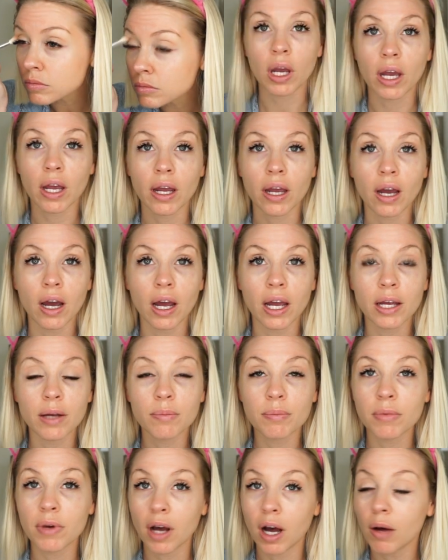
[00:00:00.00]
Okay, I
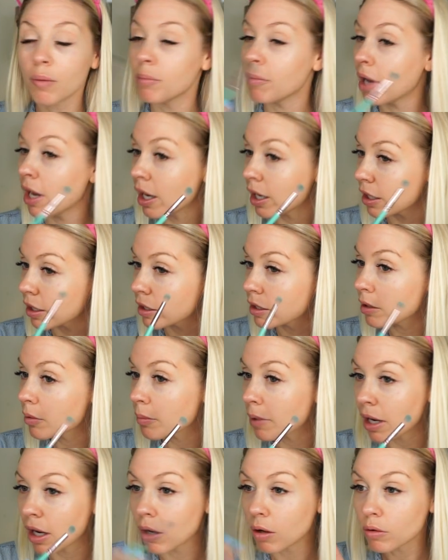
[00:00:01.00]
am not mad
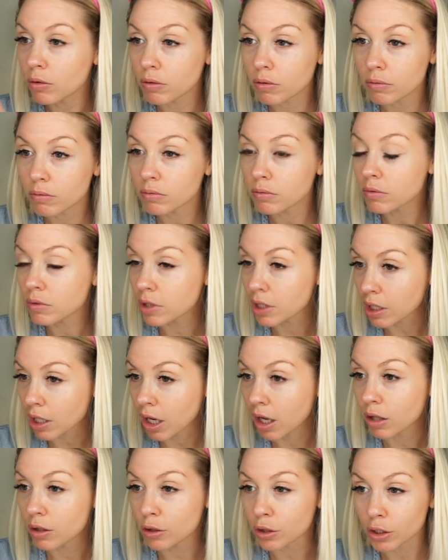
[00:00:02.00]
about the
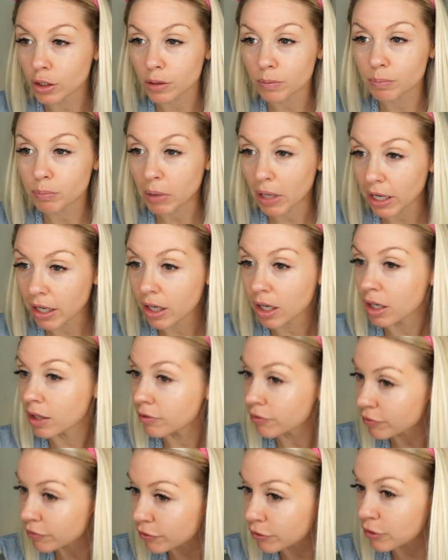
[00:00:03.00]
color
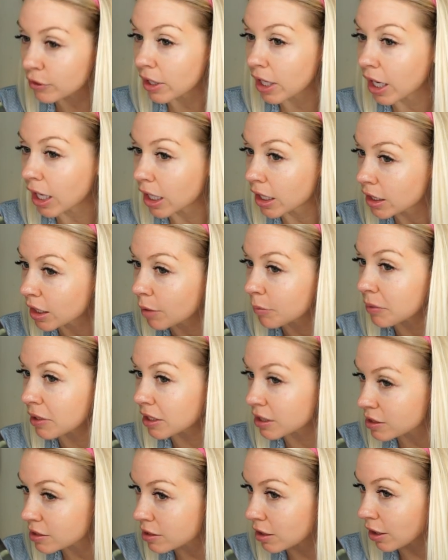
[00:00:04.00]
payoff for that. I
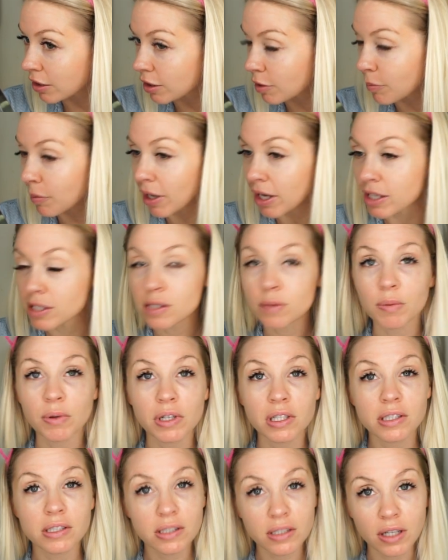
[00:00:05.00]
mean, it's not the best,
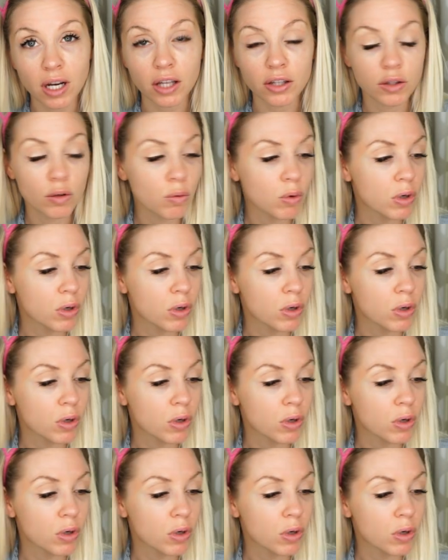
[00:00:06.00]
but it's not the